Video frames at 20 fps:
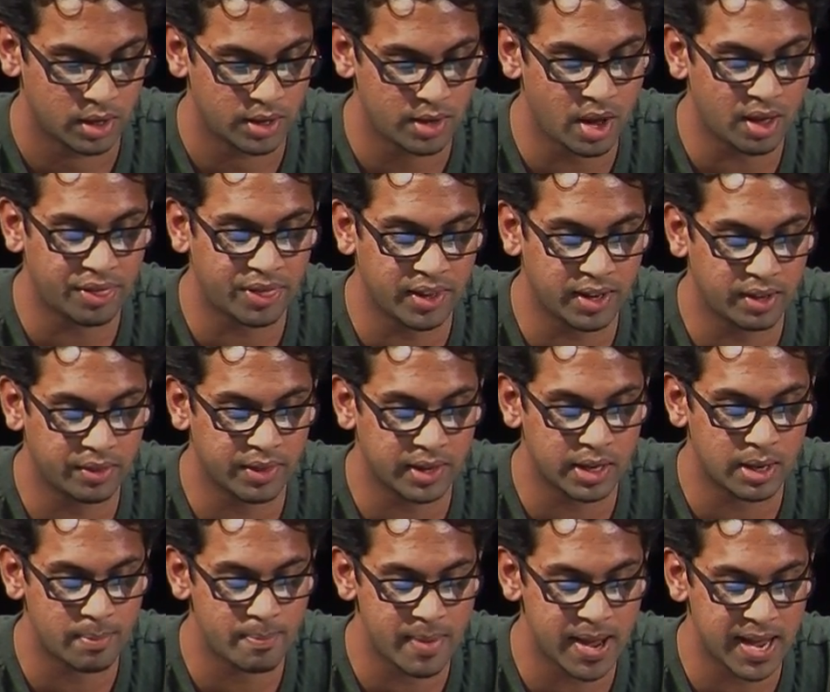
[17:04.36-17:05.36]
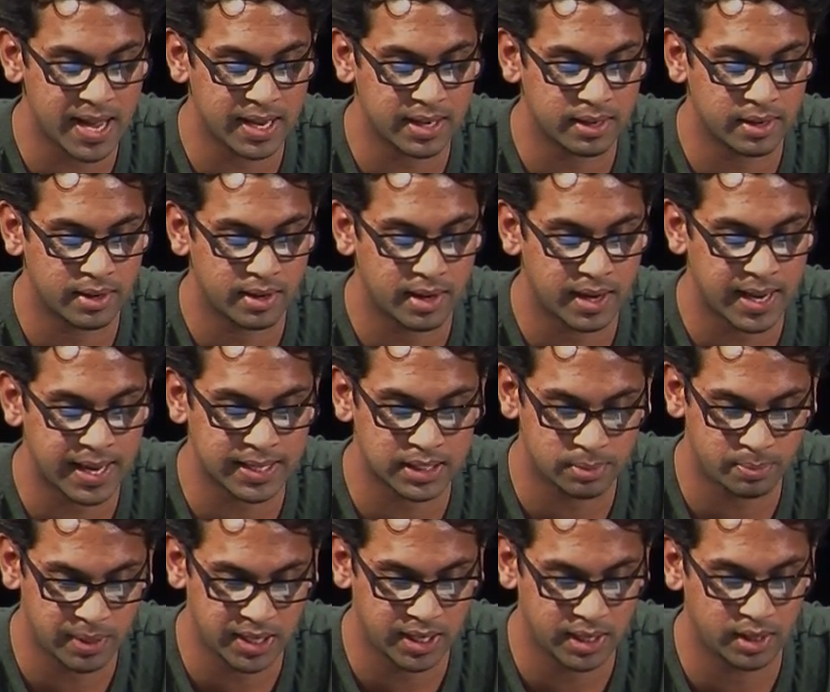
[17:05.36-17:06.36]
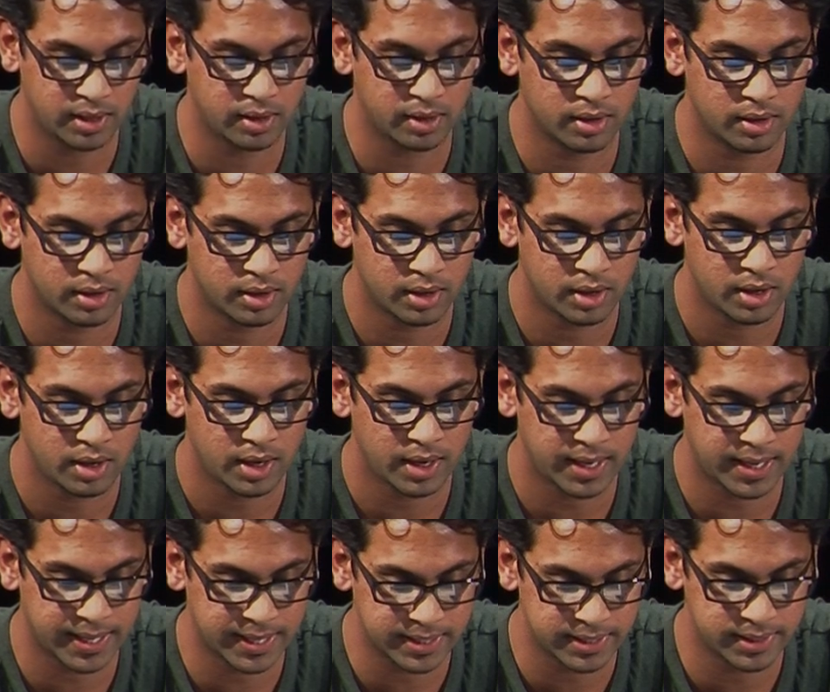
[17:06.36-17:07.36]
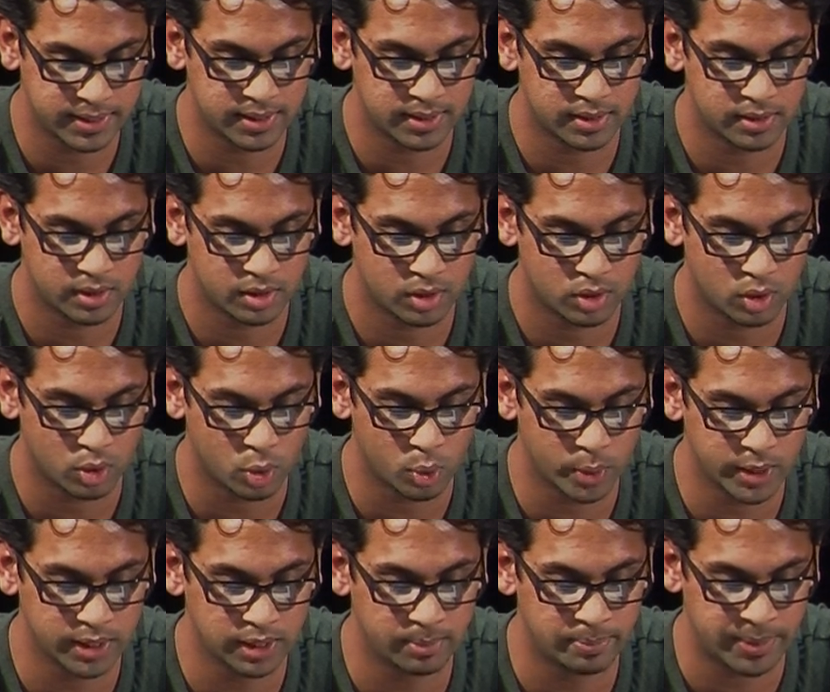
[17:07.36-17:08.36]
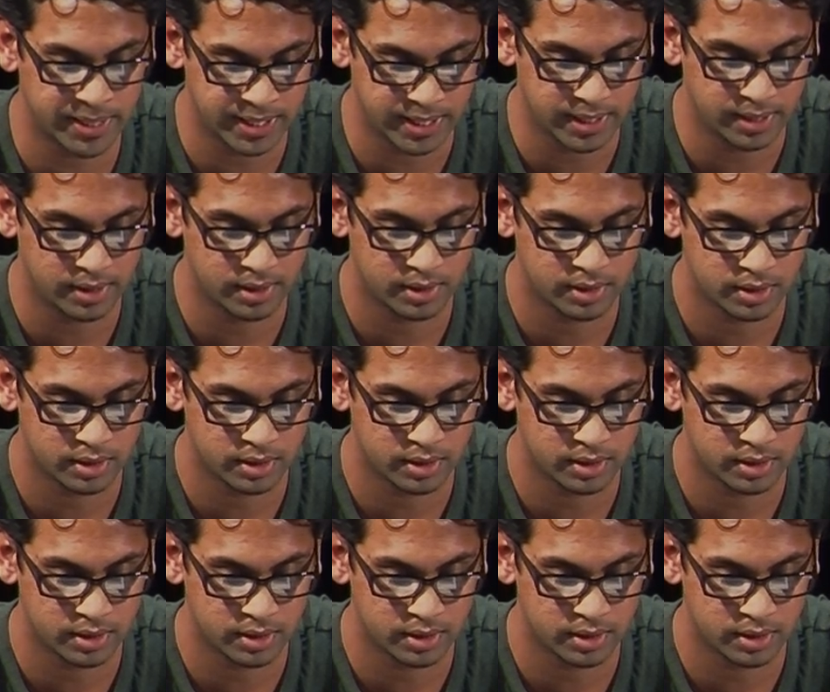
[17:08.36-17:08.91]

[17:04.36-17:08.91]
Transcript: Nothing that a man has been, is, or will be,